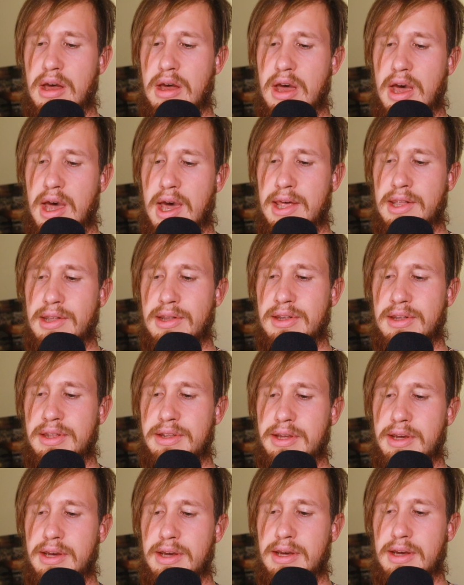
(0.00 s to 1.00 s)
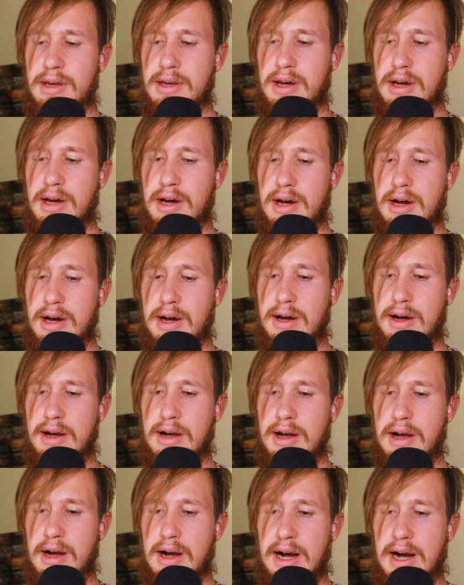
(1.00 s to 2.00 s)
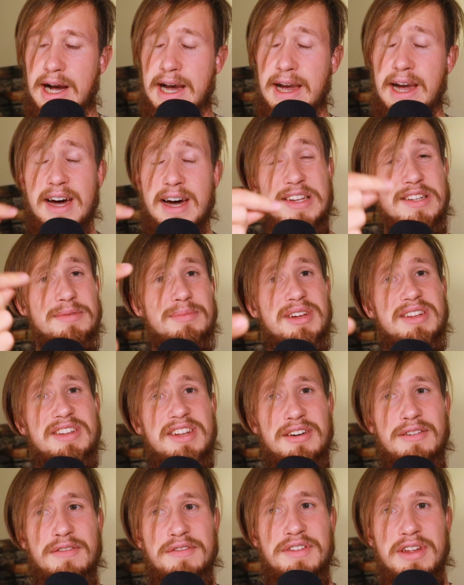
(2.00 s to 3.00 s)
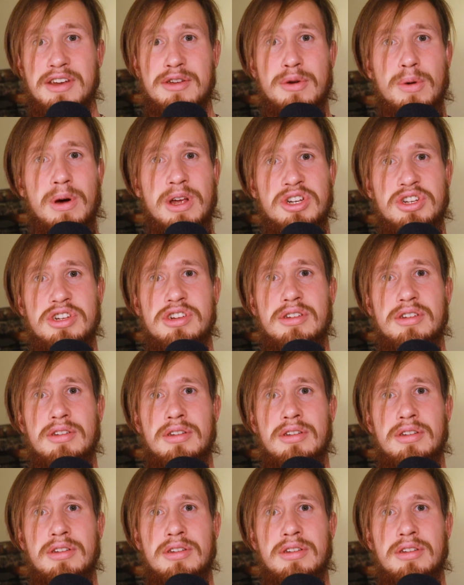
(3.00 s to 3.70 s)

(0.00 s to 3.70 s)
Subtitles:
And I asked myself that question.